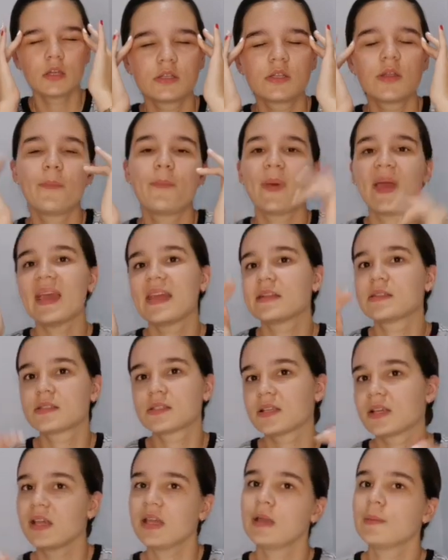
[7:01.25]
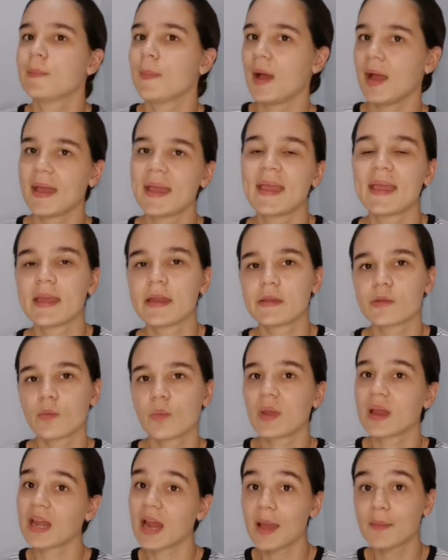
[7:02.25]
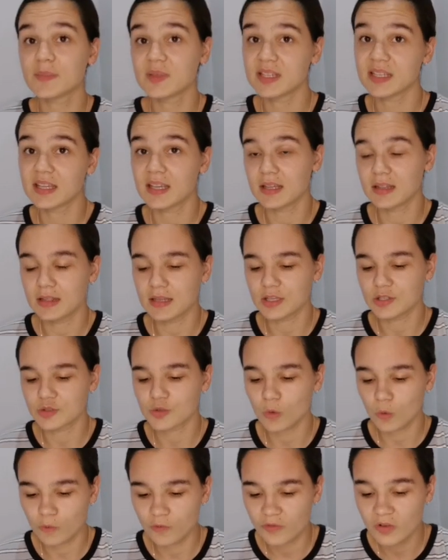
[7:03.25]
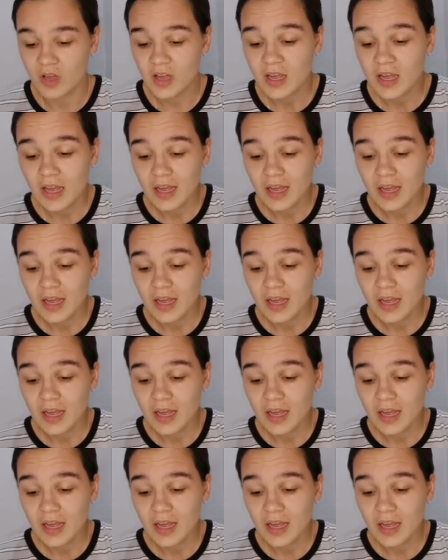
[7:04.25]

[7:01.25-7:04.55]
debate in my head when I'm ticking these off.